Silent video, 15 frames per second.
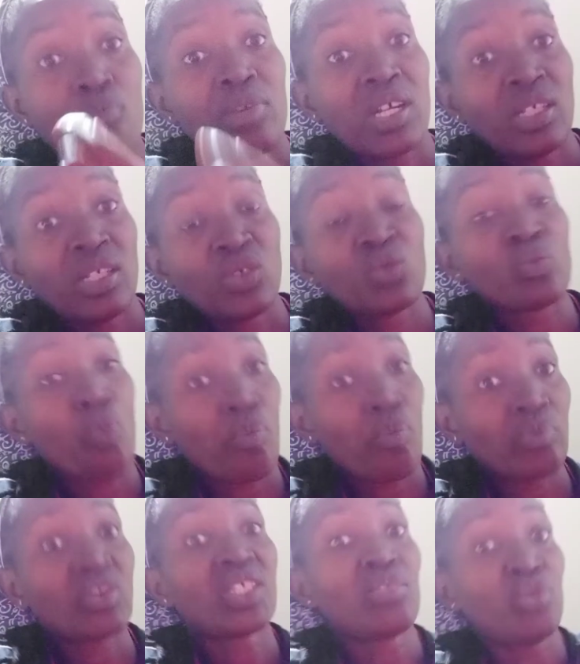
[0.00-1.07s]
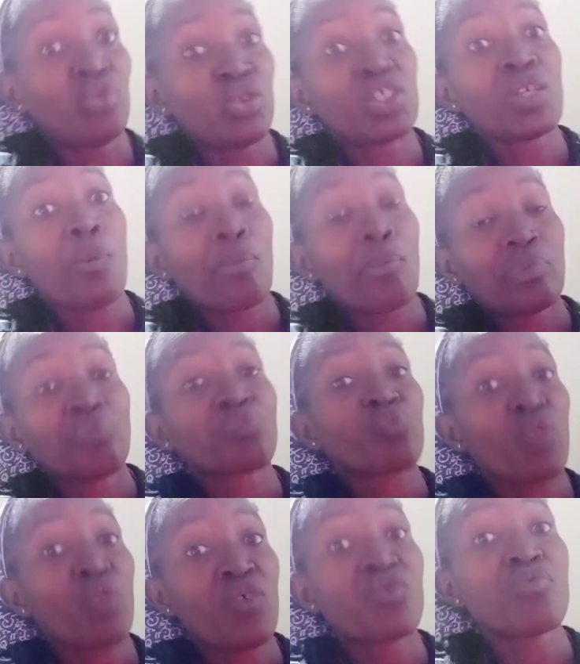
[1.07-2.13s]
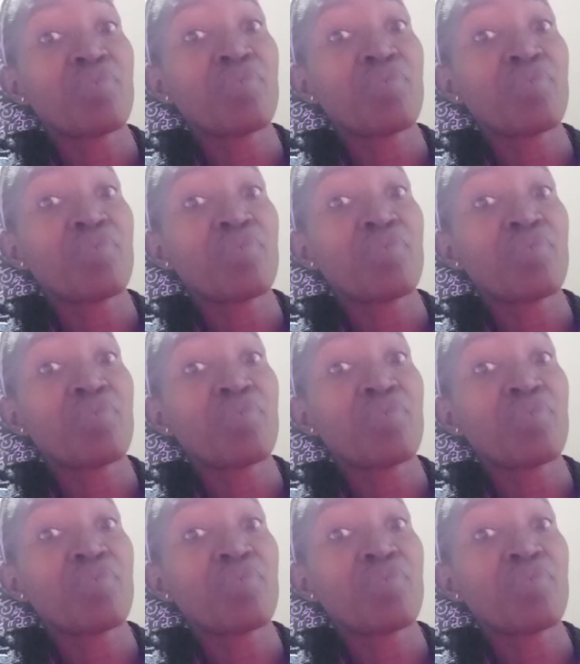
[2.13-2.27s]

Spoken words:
Guys, I'm gonna be okay. You have to